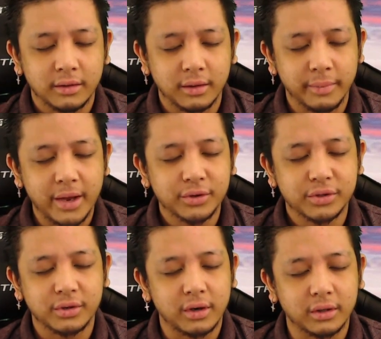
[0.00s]
The battle
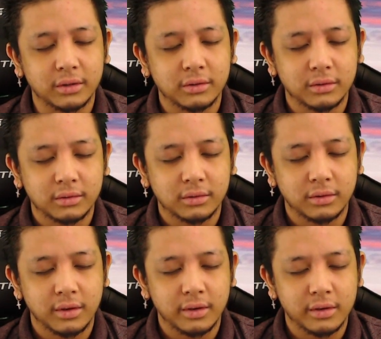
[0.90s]
started,
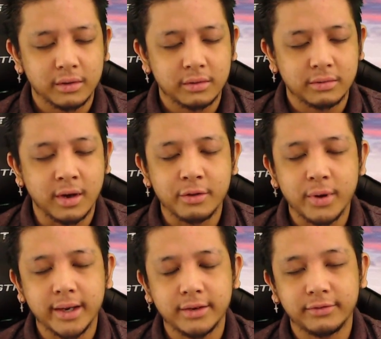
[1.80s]

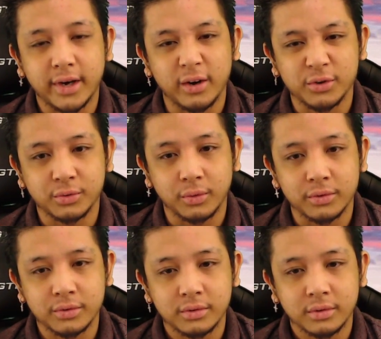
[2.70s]
Dothraki fire
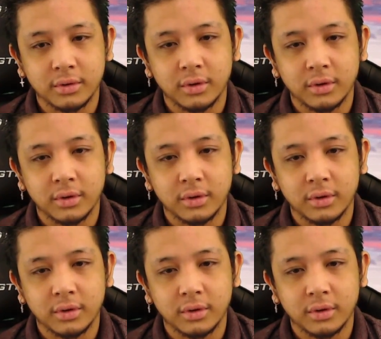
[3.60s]
swords,